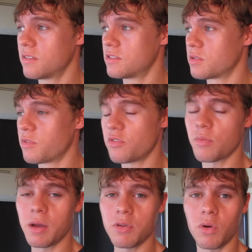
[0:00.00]
Some of you
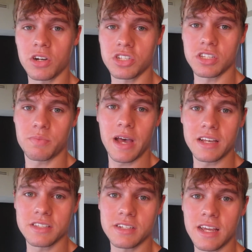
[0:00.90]
might be watching this
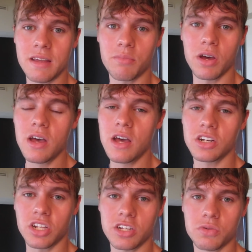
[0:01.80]
past the date, but
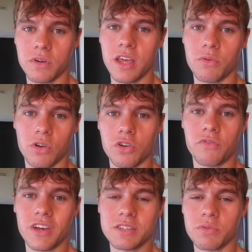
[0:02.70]
July 28th we're gonna do a
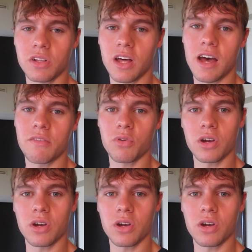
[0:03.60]
Facebook Live.